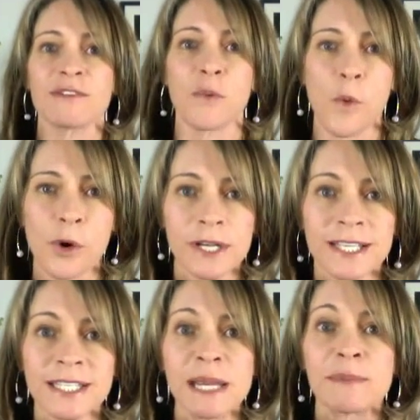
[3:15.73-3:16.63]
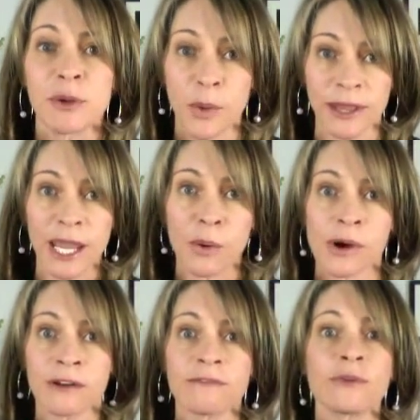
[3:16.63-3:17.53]
it warned his team that what they were
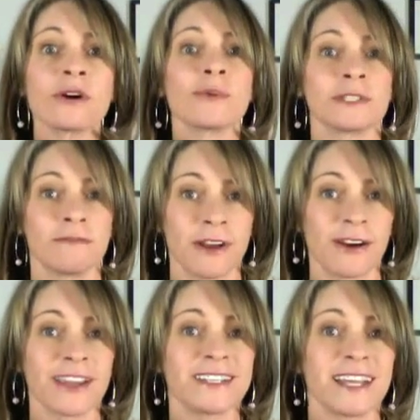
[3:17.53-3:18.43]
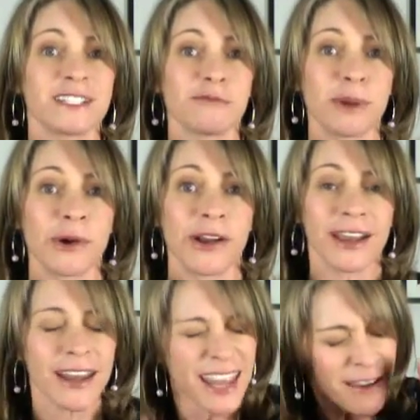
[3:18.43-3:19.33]
in for was a very intensive period, and
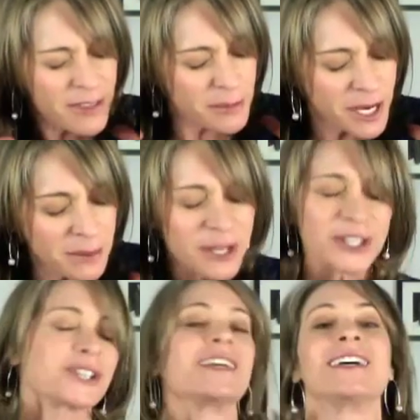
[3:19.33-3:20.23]
it gave them an image